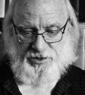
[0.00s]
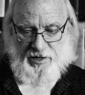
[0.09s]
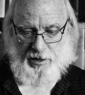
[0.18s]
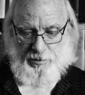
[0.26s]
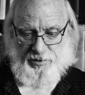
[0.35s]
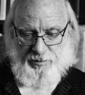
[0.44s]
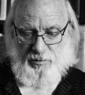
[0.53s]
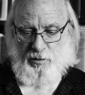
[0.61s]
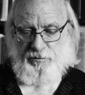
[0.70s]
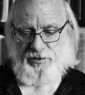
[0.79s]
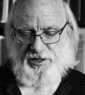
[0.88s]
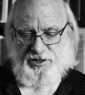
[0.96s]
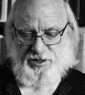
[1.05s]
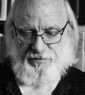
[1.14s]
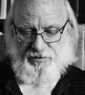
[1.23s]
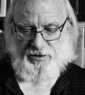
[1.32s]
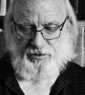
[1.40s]
to help them over these
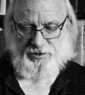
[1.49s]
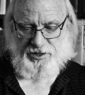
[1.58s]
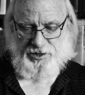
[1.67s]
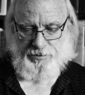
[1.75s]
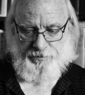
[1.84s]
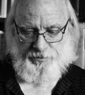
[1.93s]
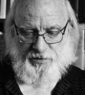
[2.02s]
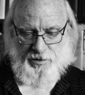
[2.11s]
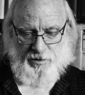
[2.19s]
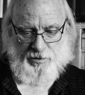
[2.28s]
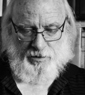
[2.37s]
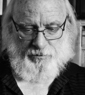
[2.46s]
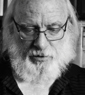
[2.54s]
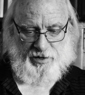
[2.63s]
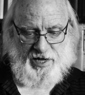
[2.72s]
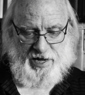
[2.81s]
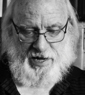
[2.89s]
difficulties
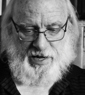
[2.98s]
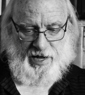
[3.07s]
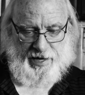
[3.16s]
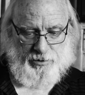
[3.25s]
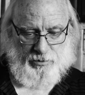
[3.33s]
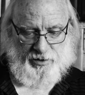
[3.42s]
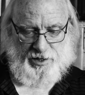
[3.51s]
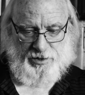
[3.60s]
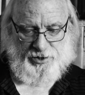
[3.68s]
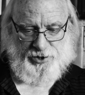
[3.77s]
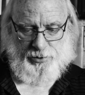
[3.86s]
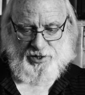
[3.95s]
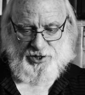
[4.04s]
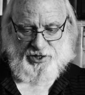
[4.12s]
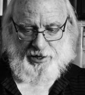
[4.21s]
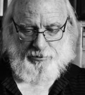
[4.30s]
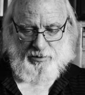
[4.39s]
for he had only the Jewish
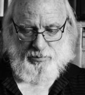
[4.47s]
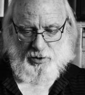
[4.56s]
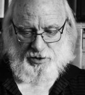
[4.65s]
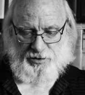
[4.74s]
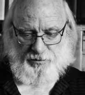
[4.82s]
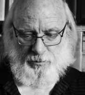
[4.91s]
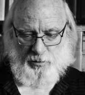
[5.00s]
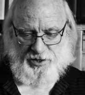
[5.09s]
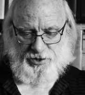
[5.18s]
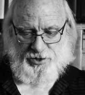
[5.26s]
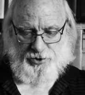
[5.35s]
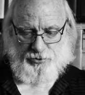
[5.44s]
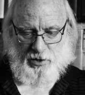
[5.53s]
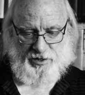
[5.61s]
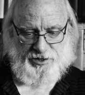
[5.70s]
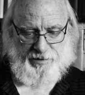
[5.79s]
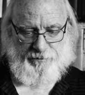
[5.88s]
sacred books from which to draw
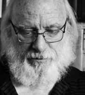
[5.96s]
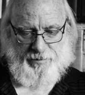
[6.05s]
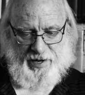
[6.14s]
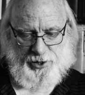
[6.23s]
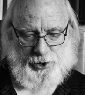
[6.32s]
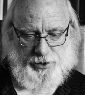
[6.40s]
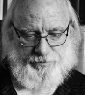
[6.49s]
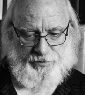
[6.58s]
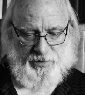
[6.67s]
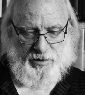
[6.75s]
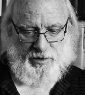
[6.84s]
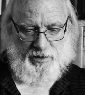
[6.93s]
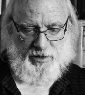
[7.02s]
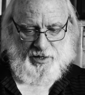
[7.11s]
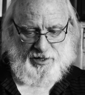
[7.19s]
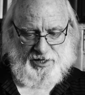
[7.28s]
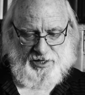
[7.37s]
his information,
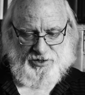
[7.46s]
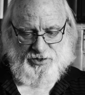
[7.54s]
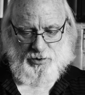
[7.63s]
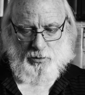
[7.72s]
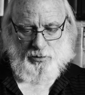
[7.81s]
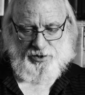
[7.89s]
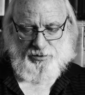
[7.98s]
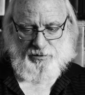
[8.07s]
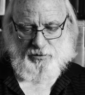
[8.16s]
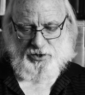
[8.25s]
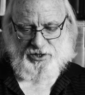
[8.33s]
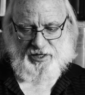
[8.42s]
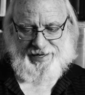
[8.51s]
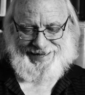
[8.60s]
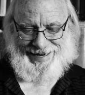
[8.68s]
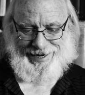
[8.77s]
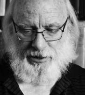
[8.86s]
and he is so universally
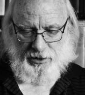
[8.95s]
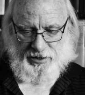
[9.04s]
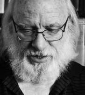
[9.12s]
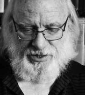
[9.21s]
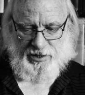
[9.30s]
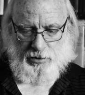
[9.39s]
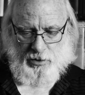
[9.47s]
careless in